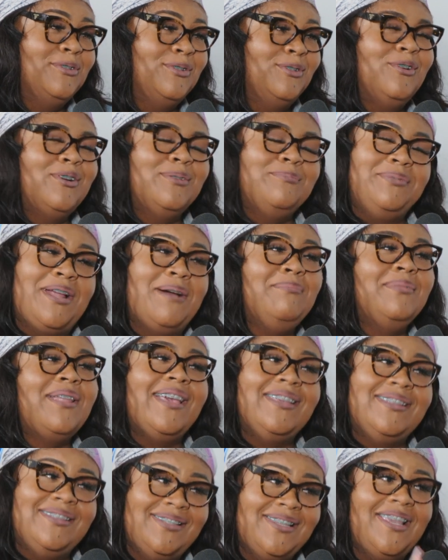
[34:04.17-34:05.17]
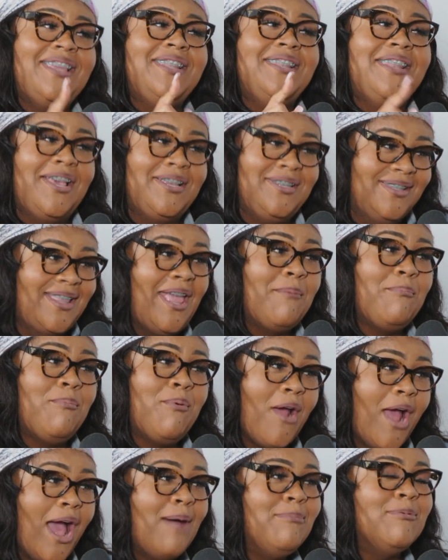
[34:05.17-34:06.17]
doors, but I'm like, see, that's their
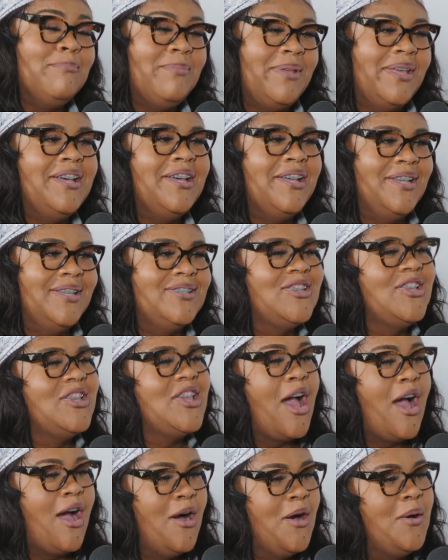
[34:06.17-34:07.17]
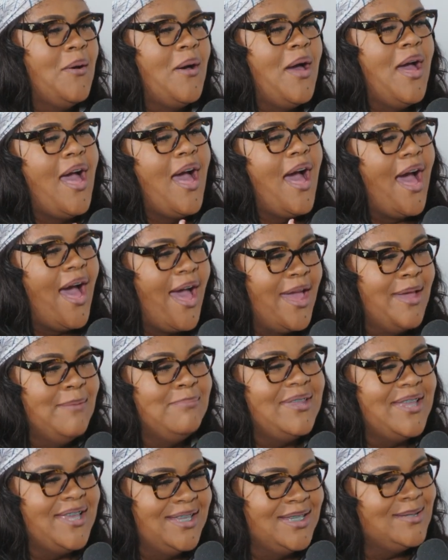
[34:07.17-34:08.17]
problem, because y'all
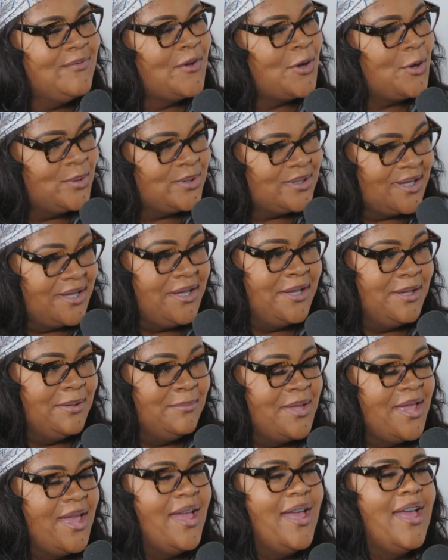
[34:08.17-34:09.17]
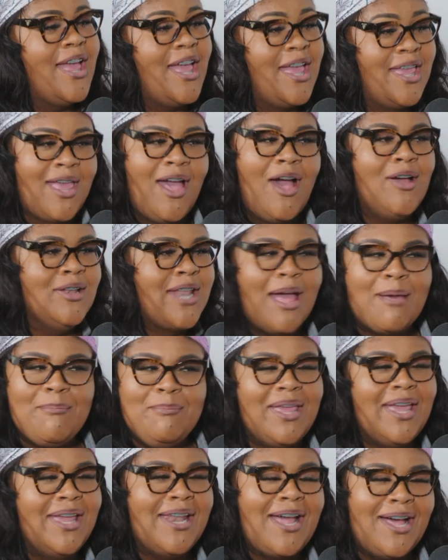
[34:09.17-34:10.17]
hype these folks up and y'all not
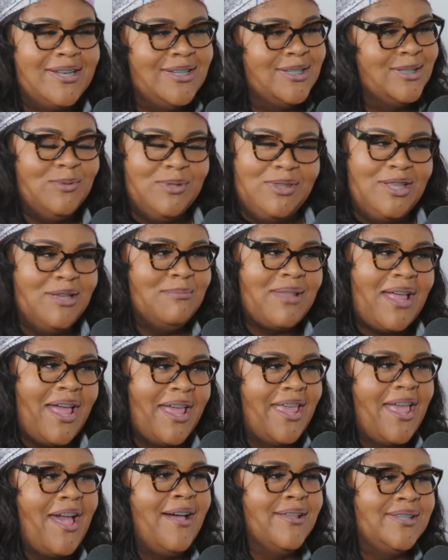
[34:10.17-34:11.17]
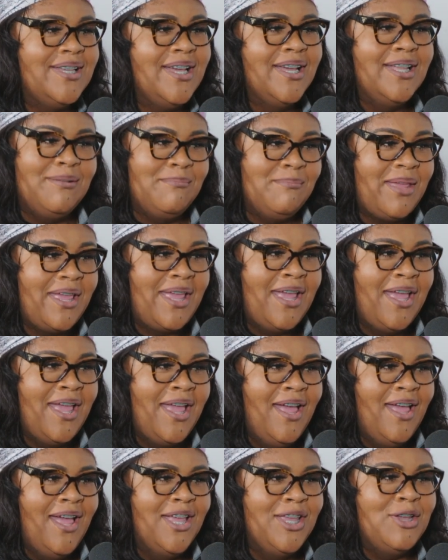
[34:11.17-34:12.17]
being honest with them like y'all telling me.
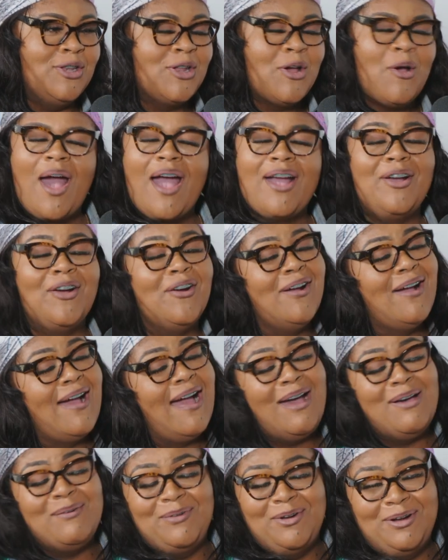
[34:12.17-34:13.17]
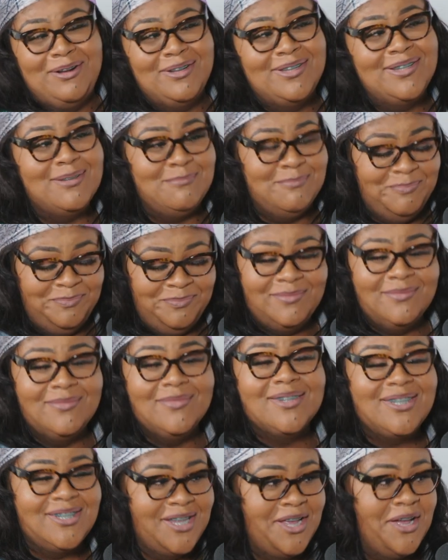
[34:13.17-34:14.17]
You know, girl, I've heard some
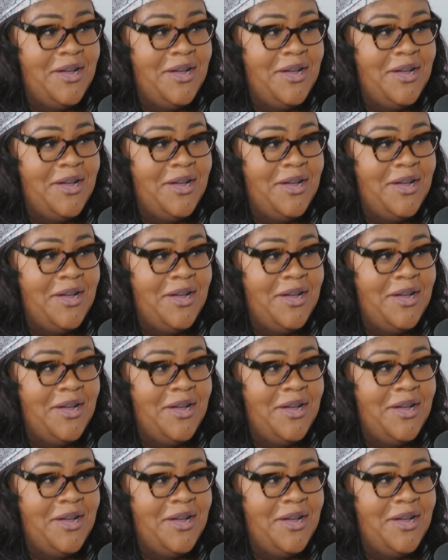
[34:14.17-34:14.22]
stuff.